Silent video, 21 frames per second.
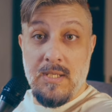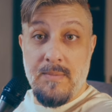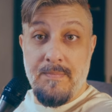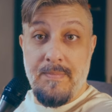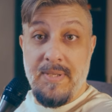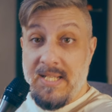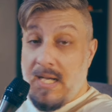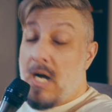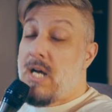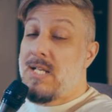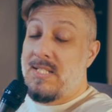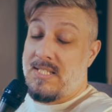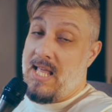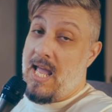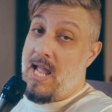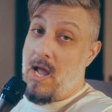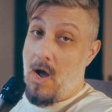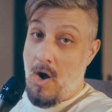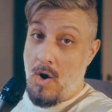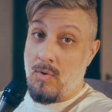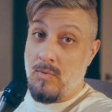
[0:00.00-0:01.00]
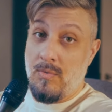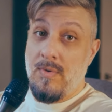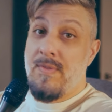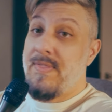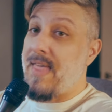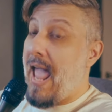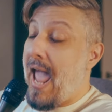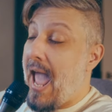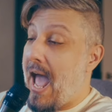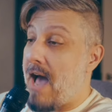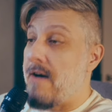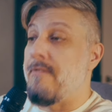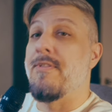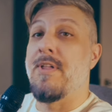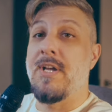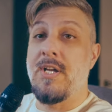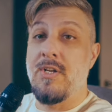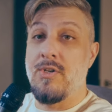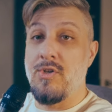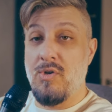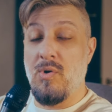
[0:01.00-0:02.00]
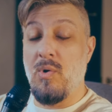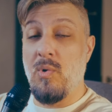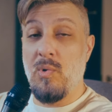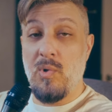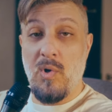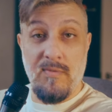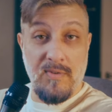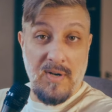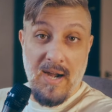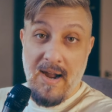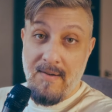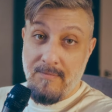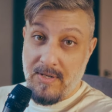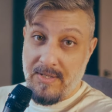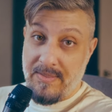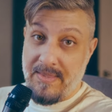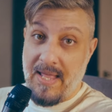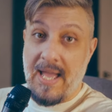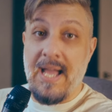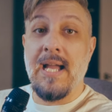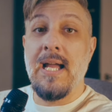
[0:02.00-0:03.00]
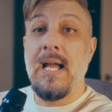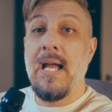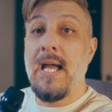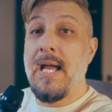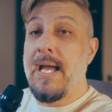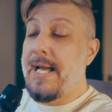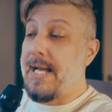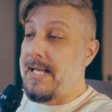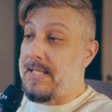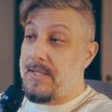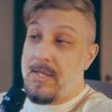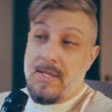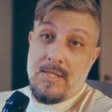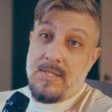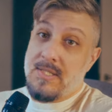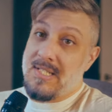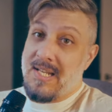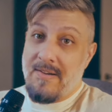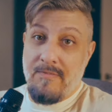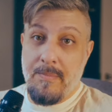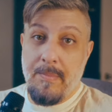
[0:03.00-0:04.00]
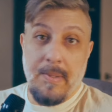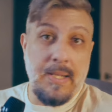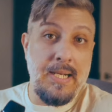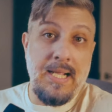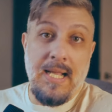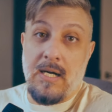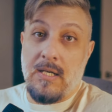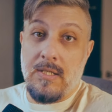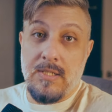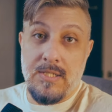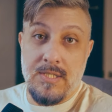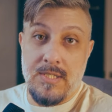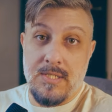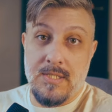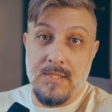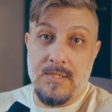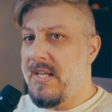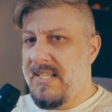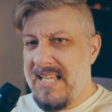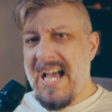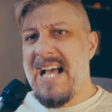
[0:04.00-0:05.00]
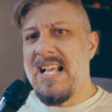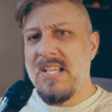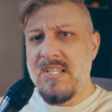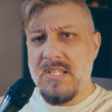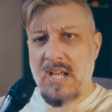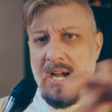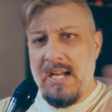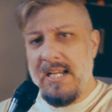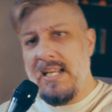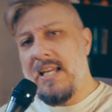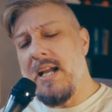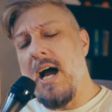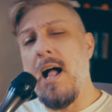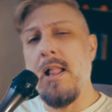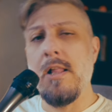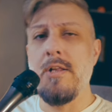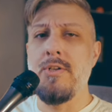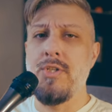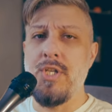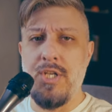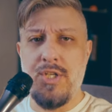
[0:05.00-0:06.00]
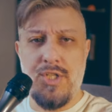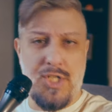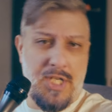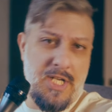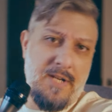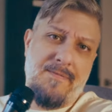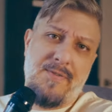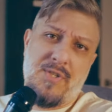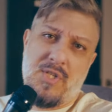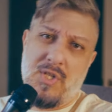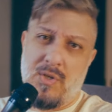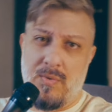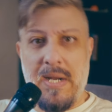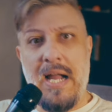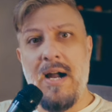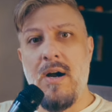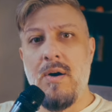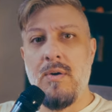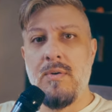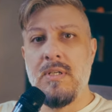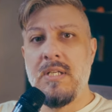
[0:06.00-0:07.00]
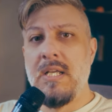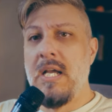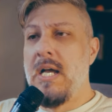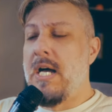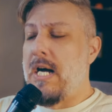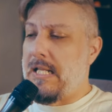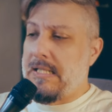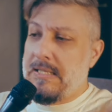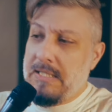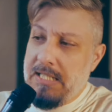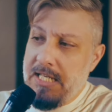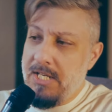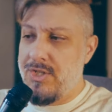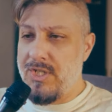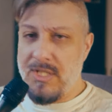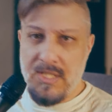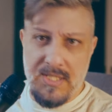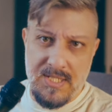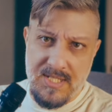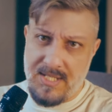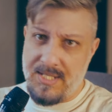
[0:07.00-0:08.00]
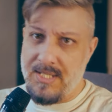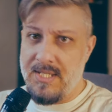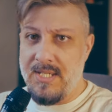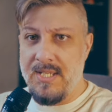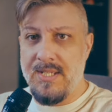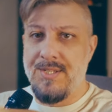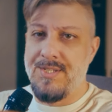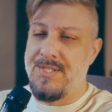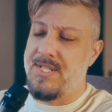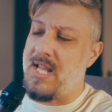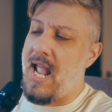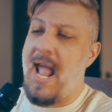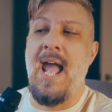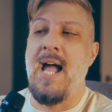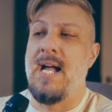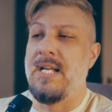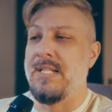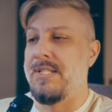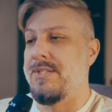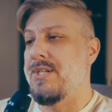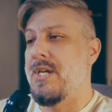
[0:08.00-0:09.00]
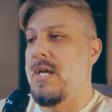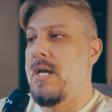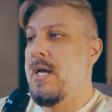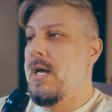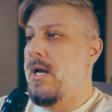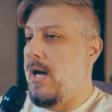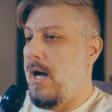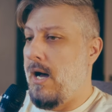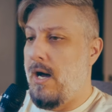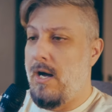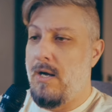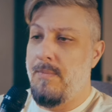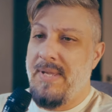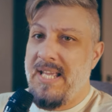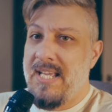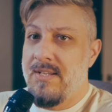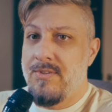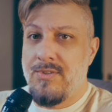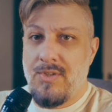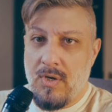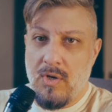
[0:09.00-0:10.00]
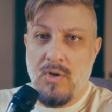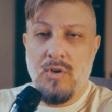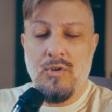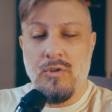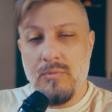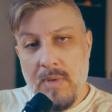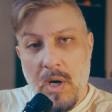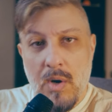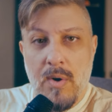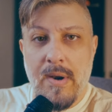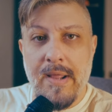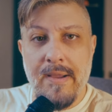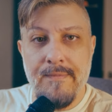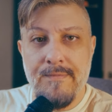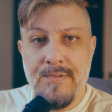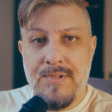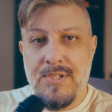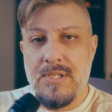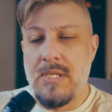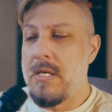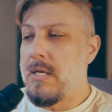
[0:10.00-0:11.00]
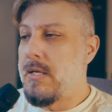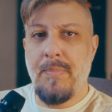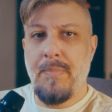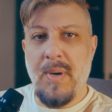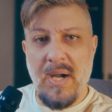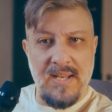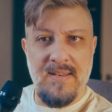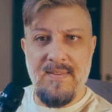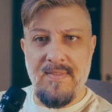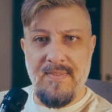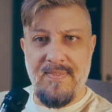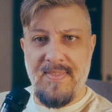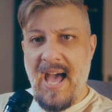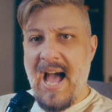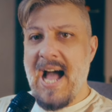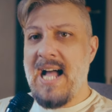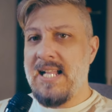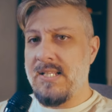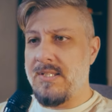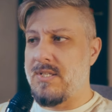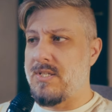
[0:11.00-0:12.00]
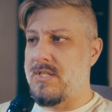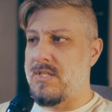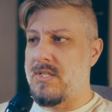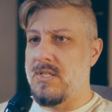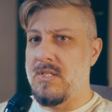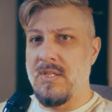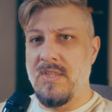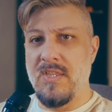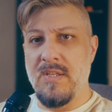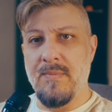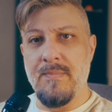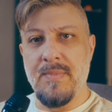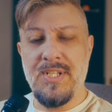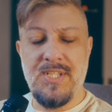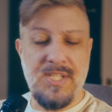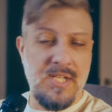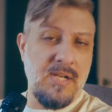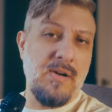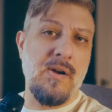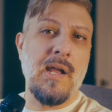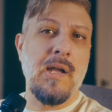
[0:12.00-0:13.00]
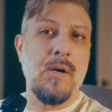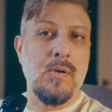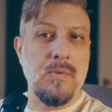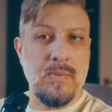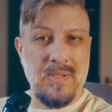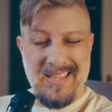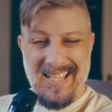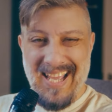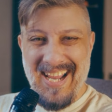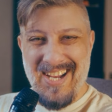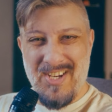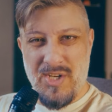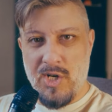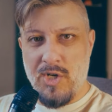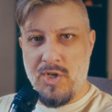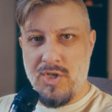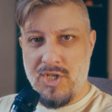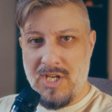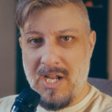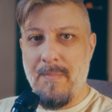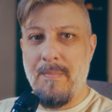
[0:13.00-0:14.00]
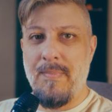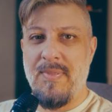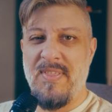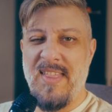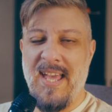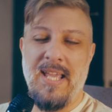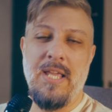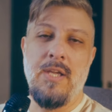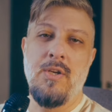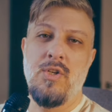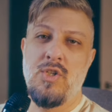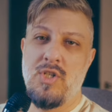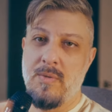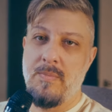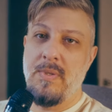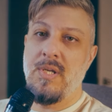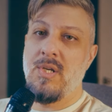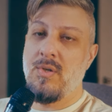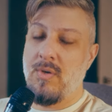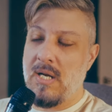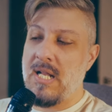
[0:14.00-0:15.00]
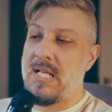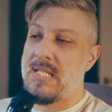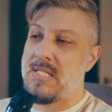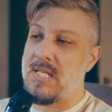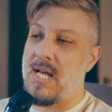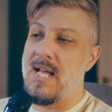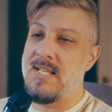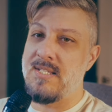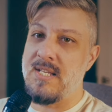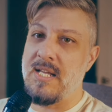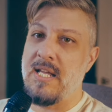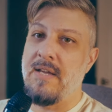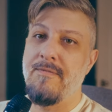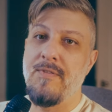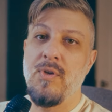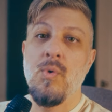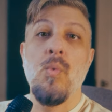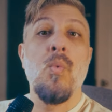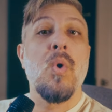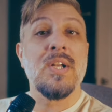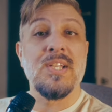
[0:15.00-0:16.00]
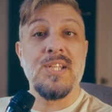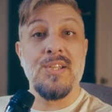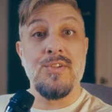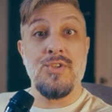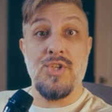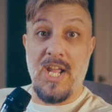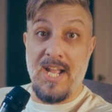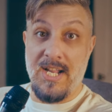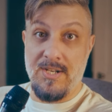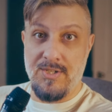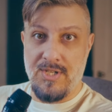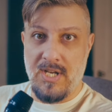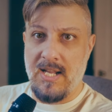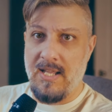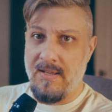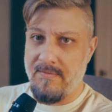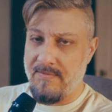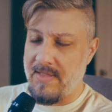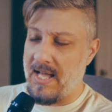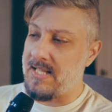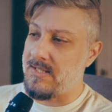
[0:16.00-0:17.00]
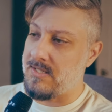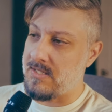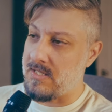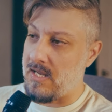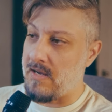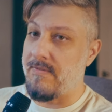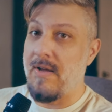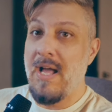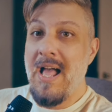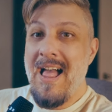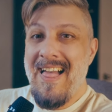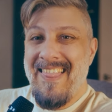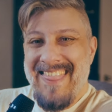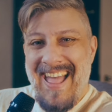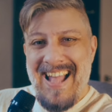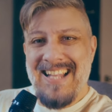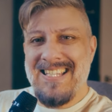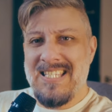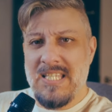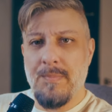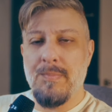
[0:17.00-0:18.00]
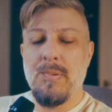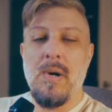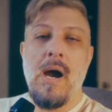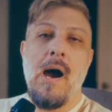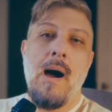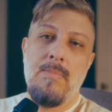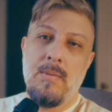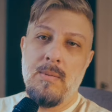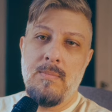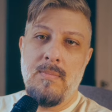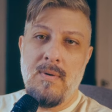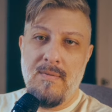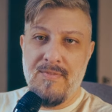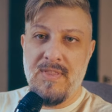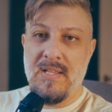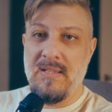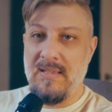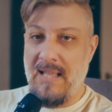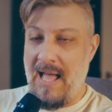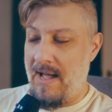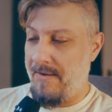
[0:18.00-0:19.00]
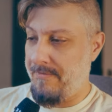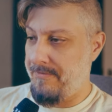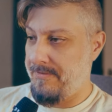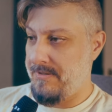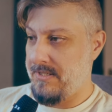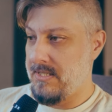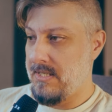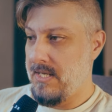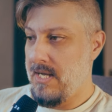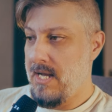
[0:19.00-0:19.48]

Because they own, they have the control over everything. And then there's everybody else. Yes, ideology shifts around allegiances and internal motives, but that's the material relationship that you should be criticizing if you want to change any of that stuff. That's the problem of the left.